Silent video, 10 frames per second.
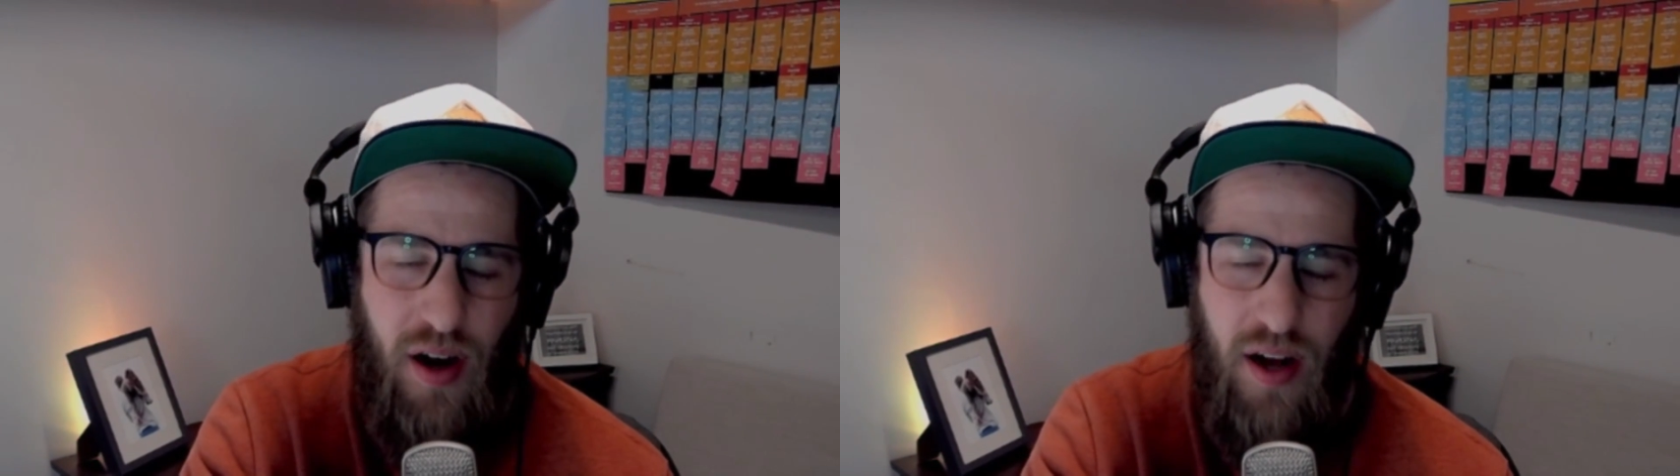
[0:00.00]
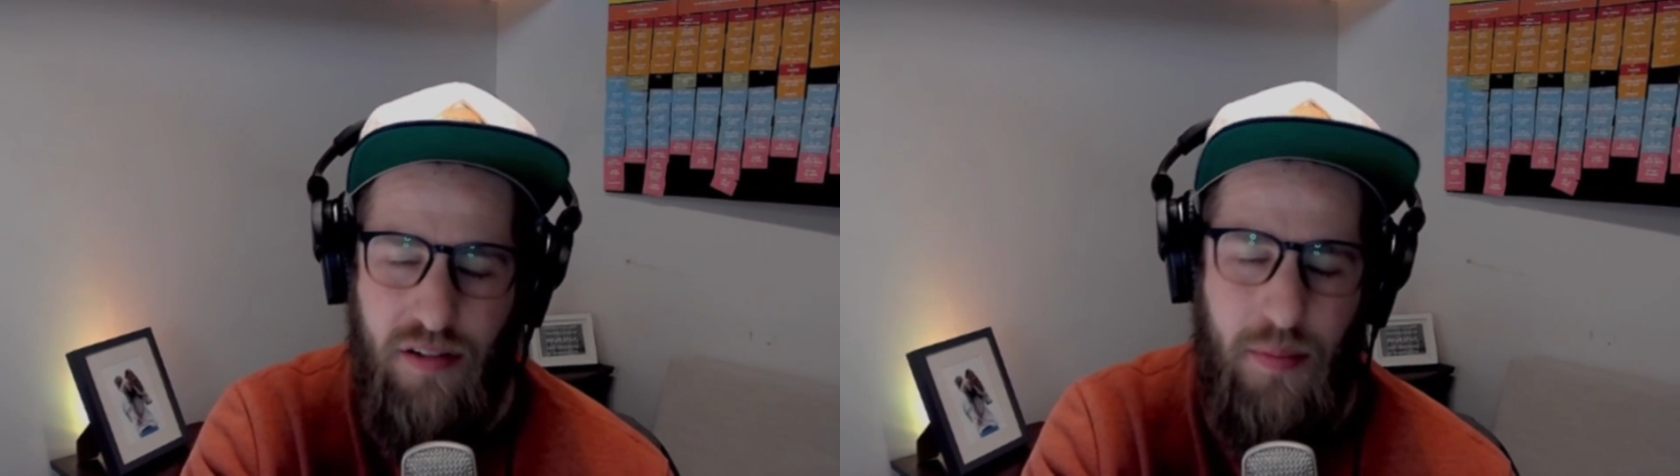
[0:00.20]

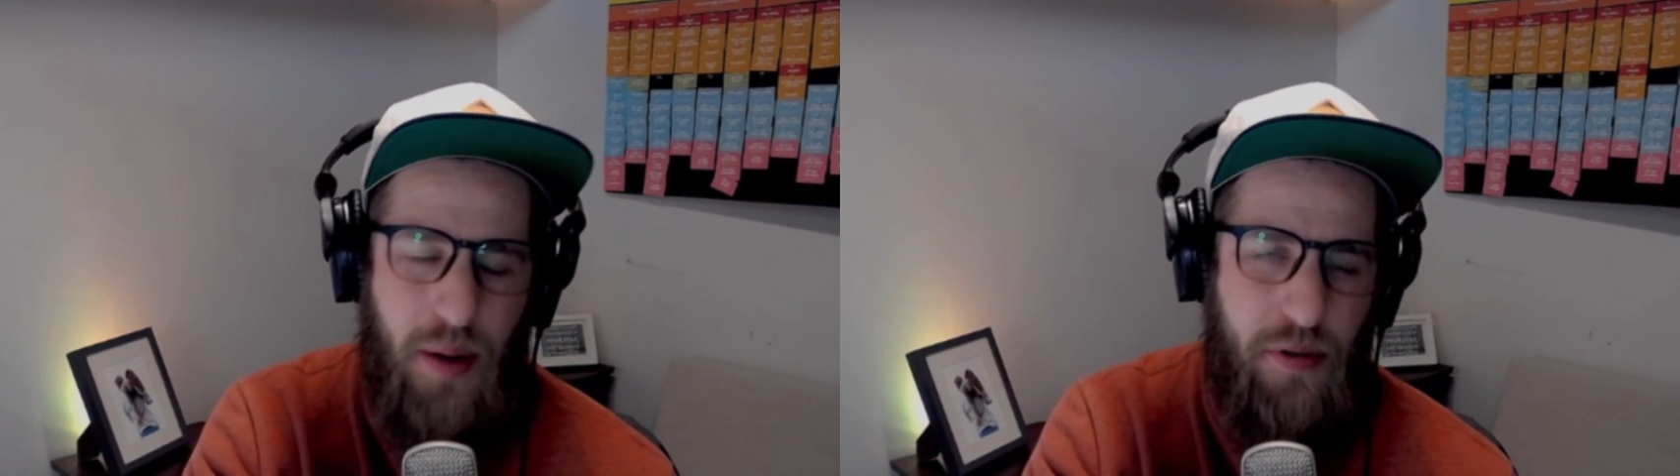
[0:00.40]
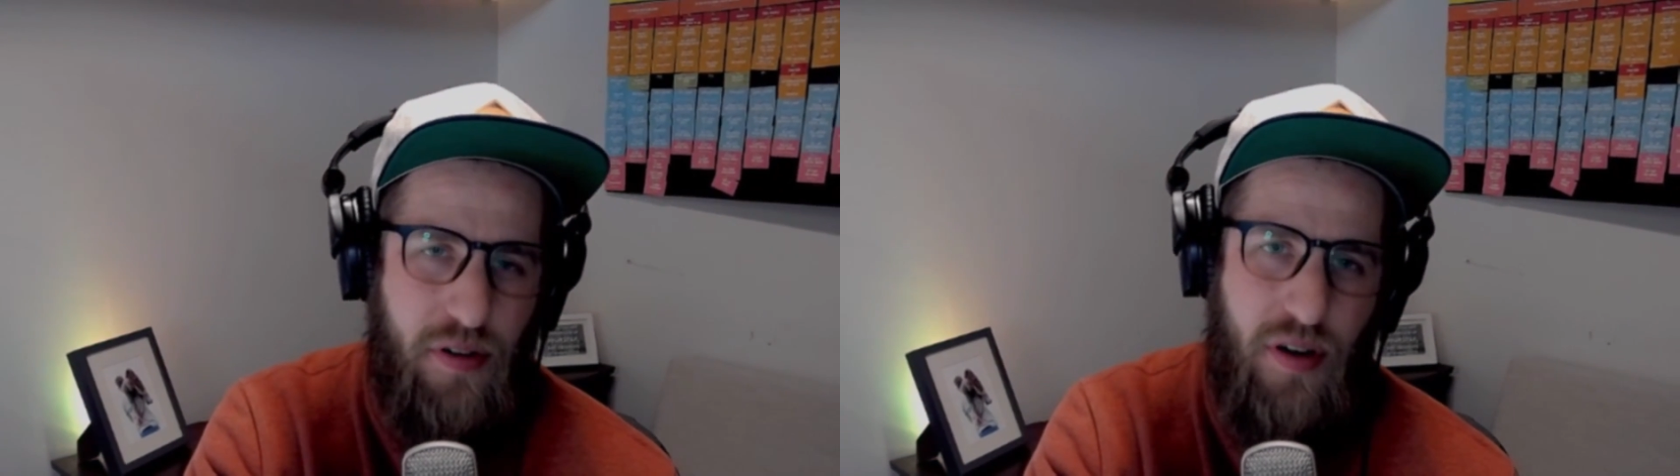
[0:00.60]
awesome
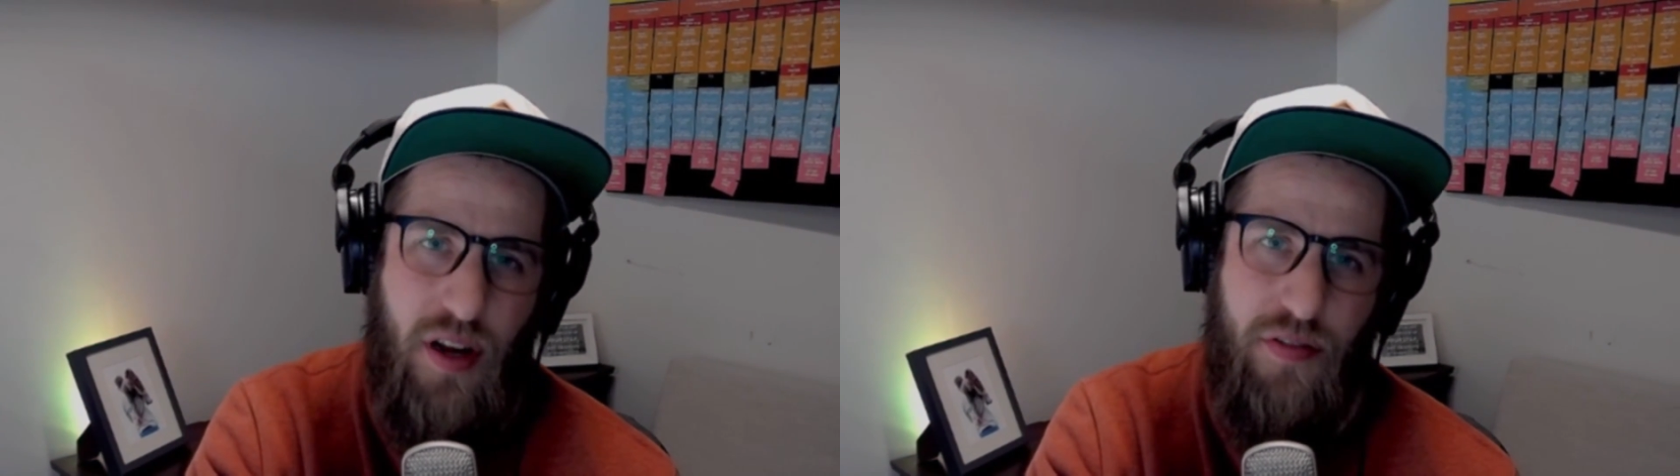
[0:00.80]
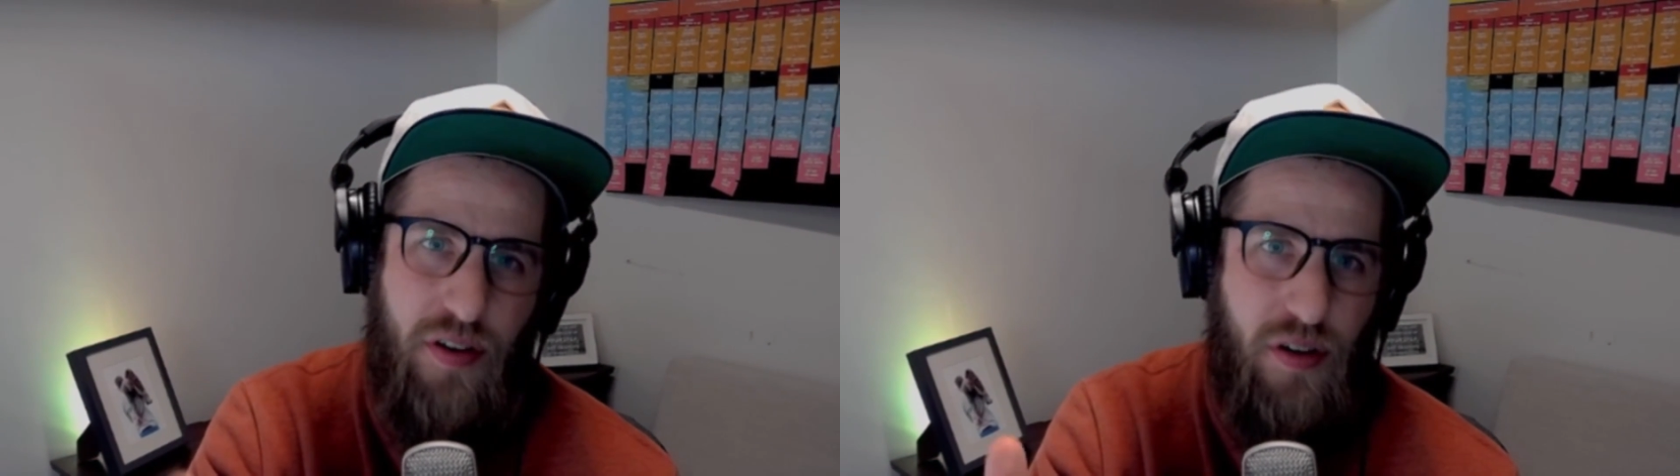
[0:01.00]

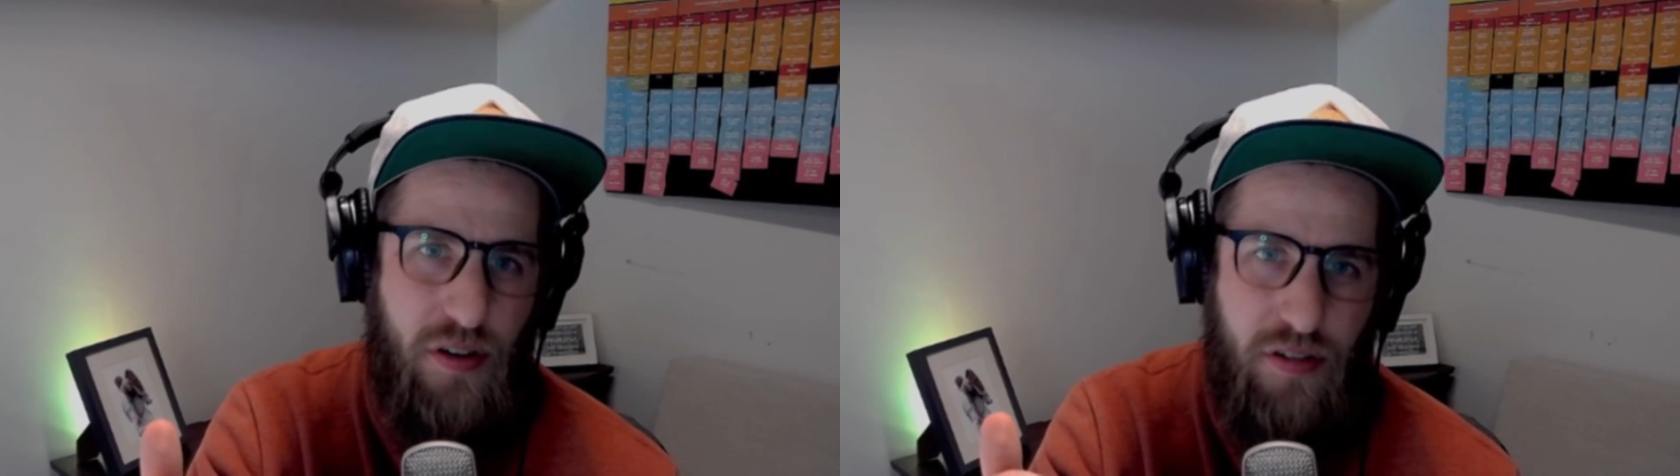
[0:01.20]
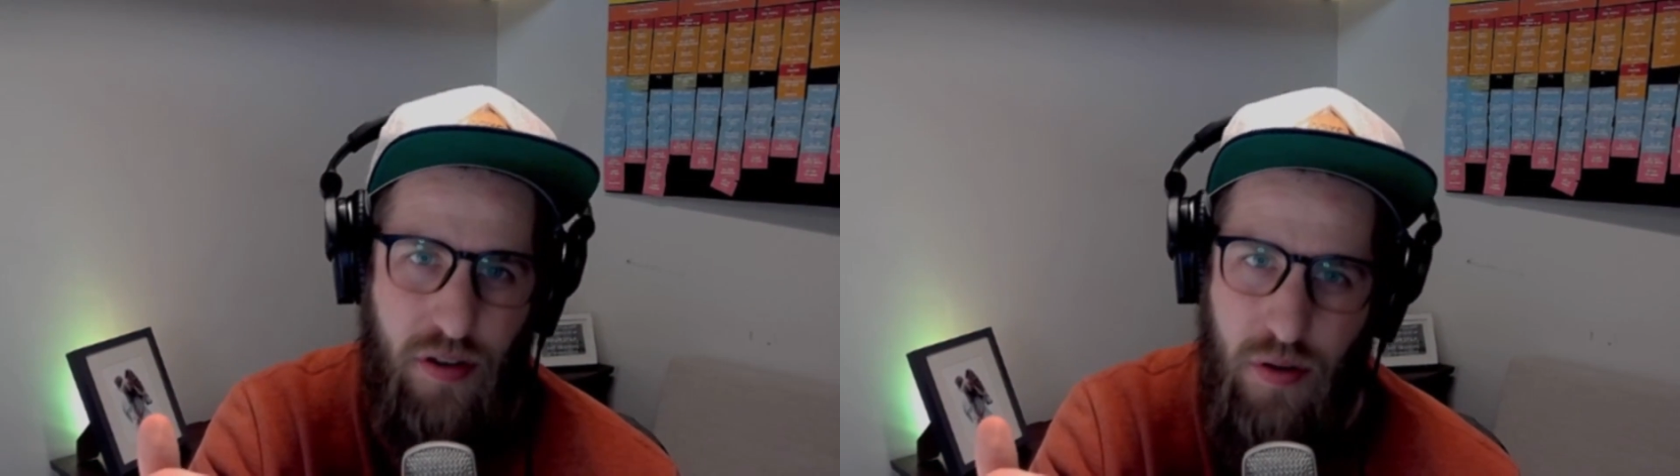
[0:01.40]
opportunity for
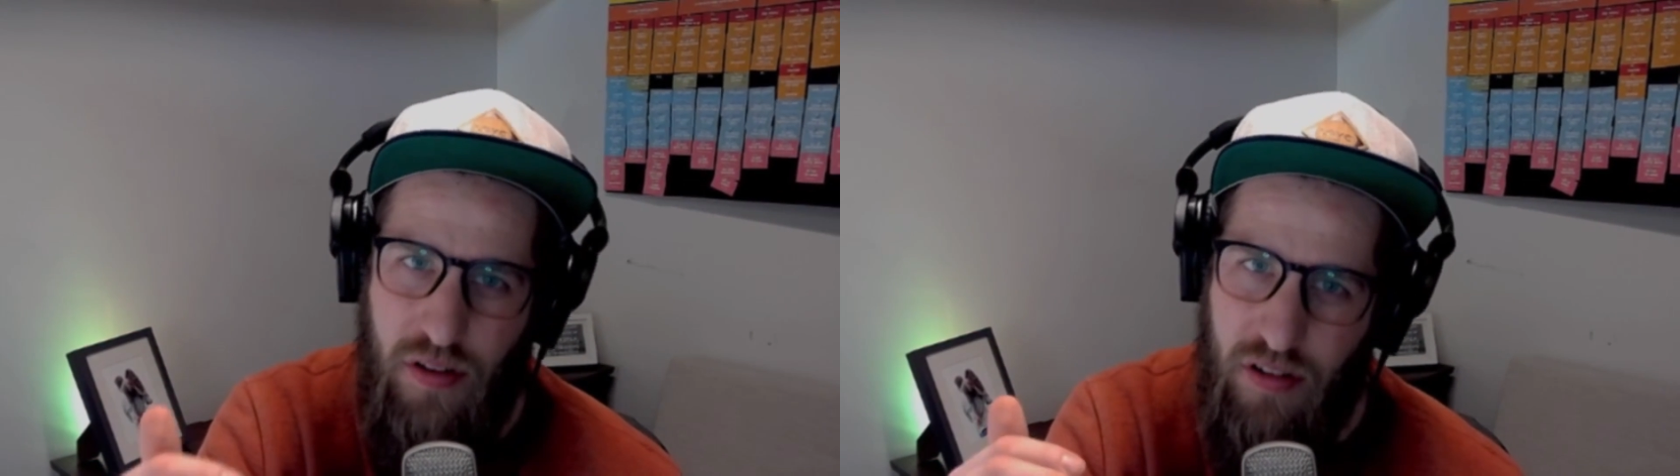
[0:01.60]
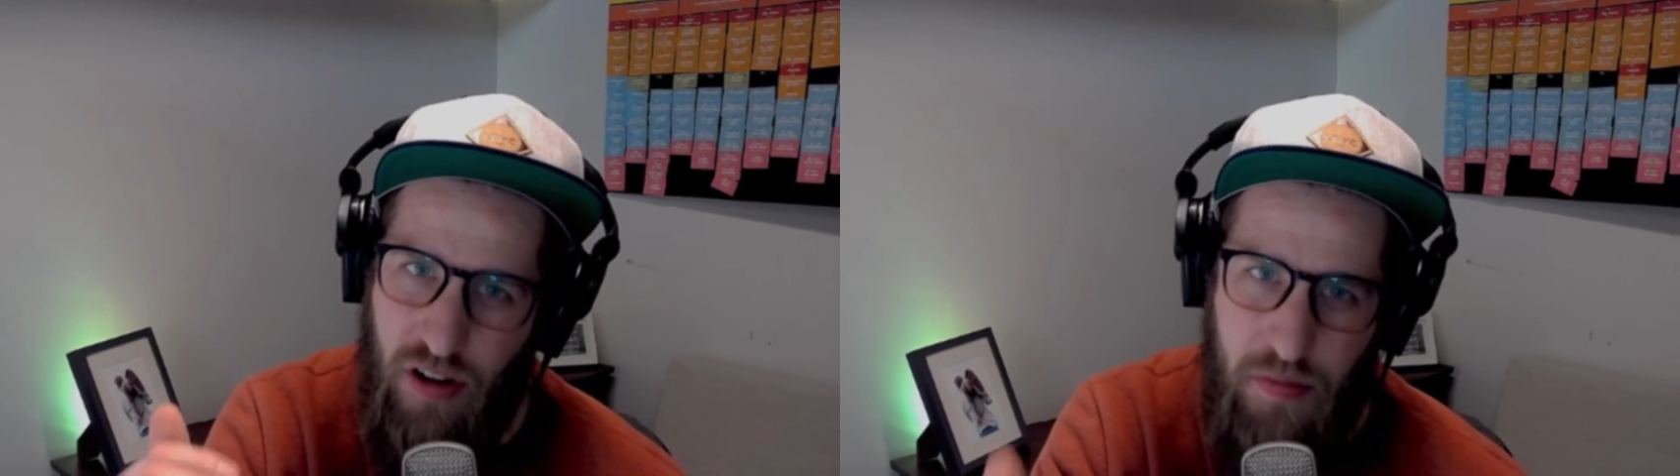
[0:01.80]
your
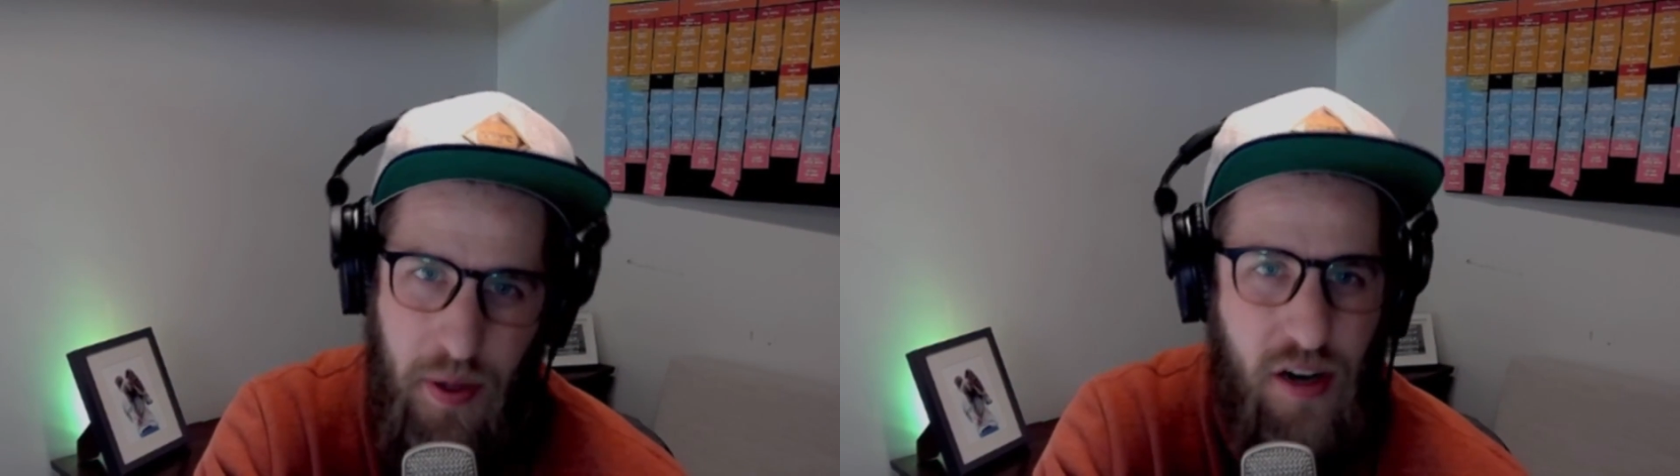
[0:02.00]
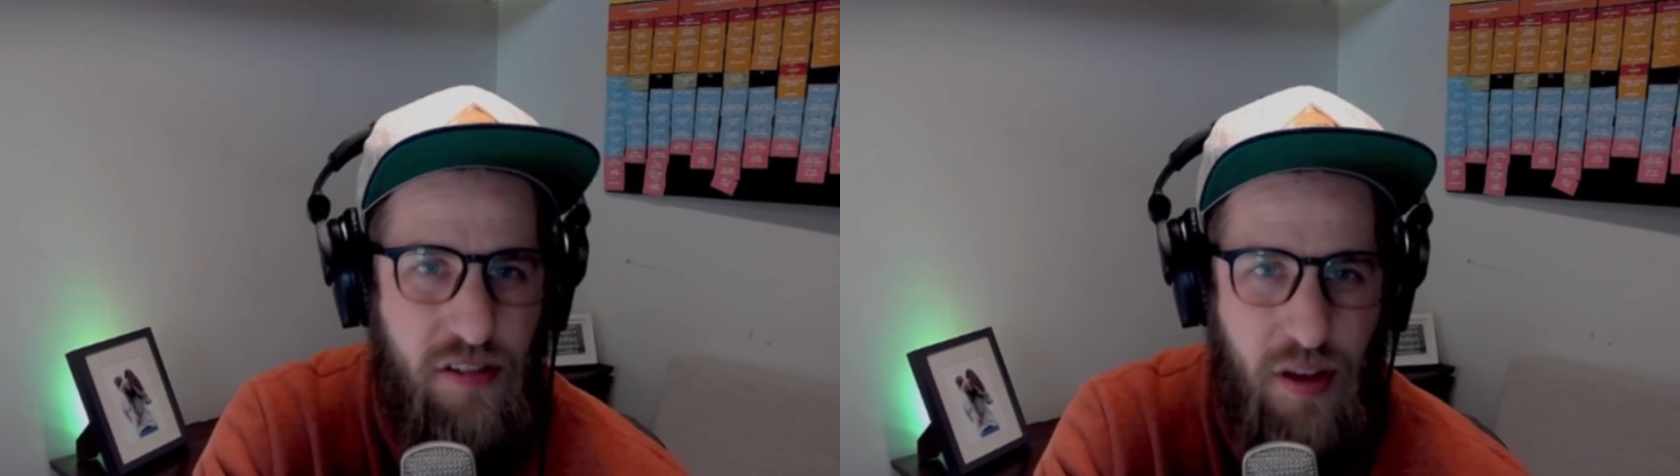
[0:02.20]
students to experience